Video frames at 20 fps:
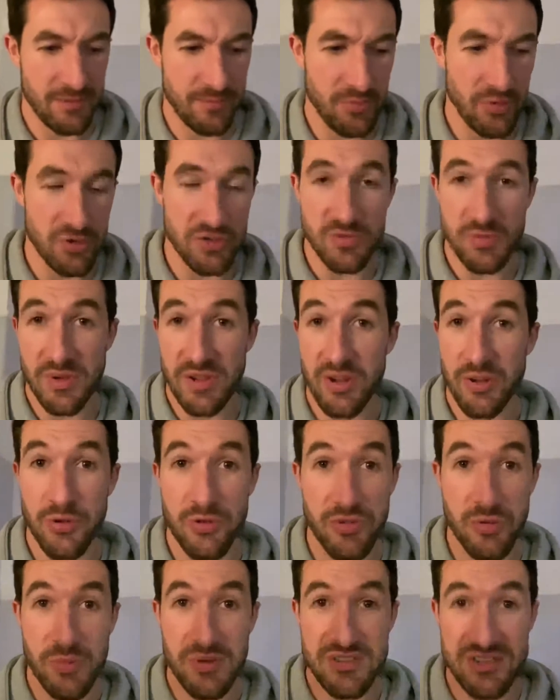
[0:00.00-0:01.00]
but it's been another
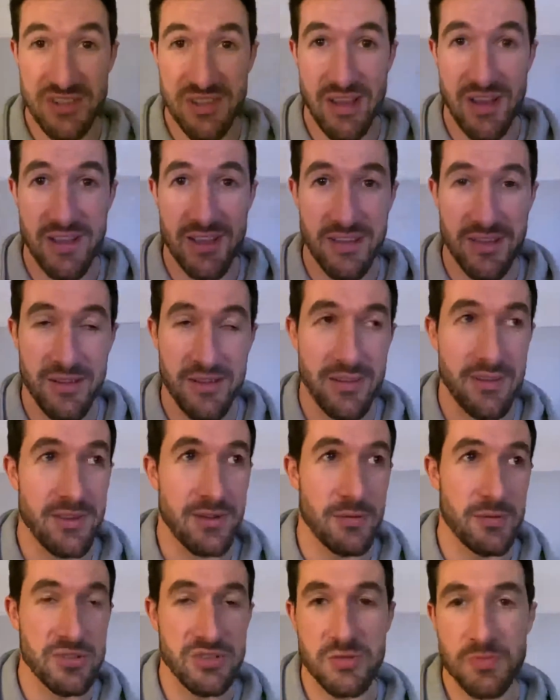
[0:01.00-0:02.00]
busy day,
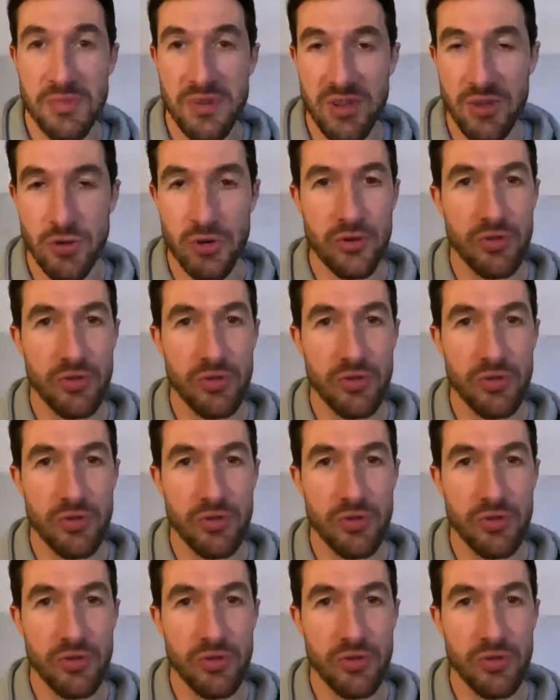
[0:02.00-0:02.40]
which has been good.